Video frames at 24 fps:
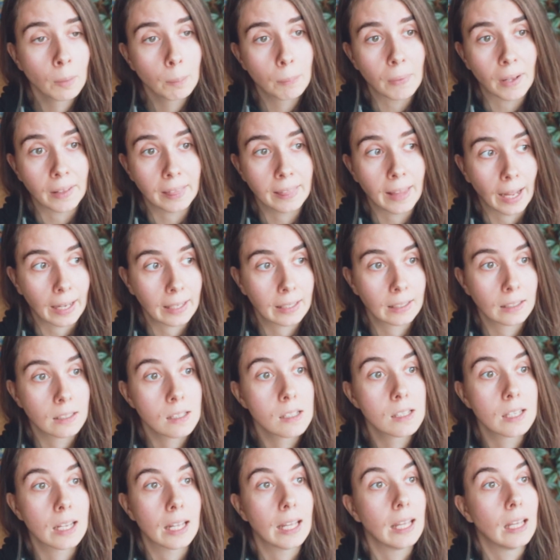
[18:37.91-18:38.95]
but that
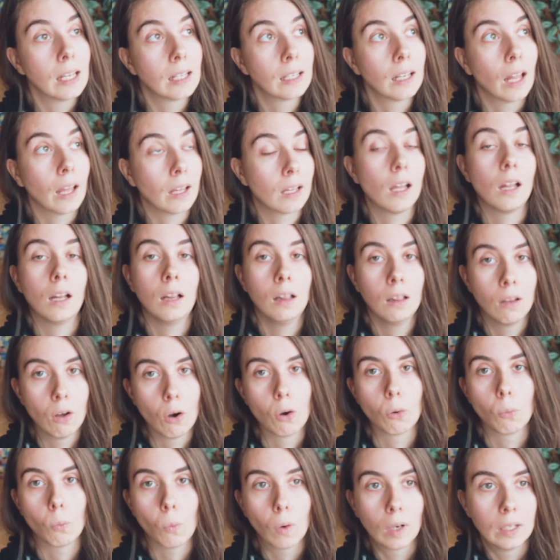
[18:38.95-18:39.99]
can take like a
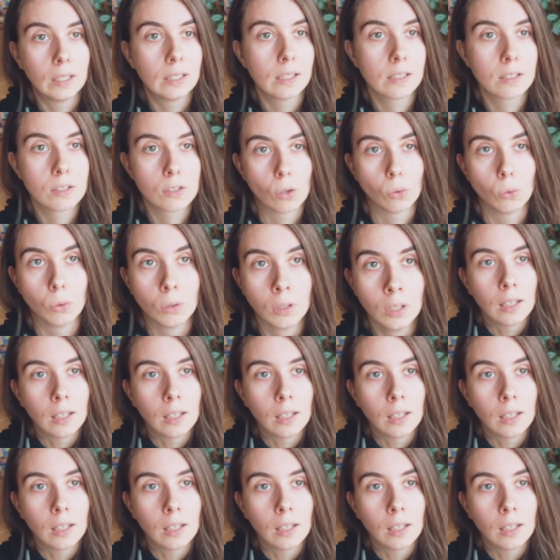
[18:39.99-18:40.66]
long while. So